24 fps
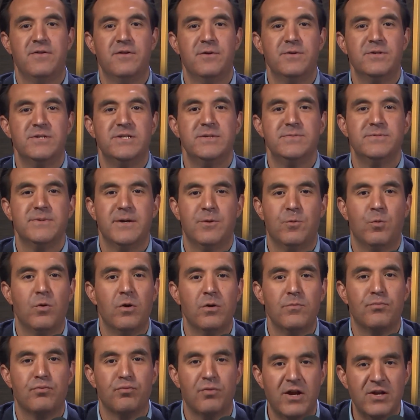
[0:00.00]
though it seems like
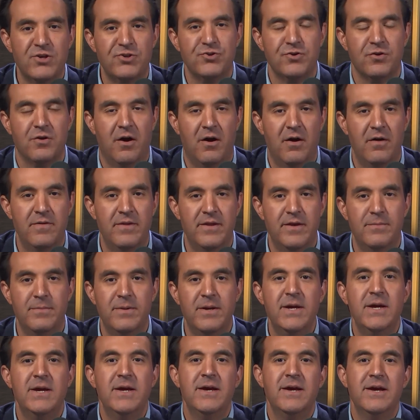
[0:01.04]
world pressure on them
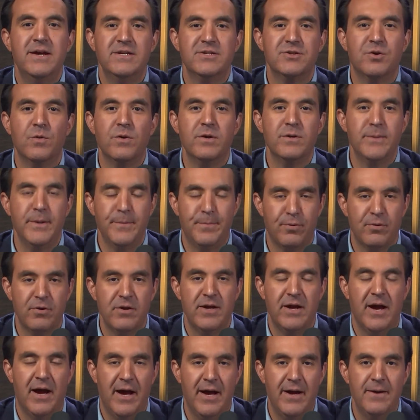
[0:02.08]
is going to be
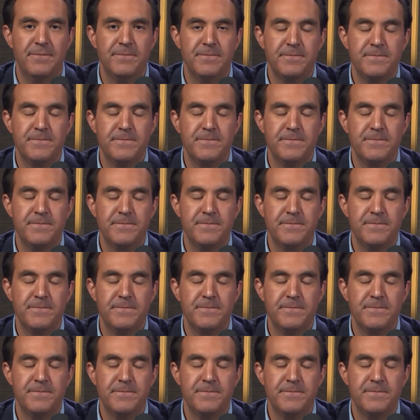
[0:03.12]
pretty high.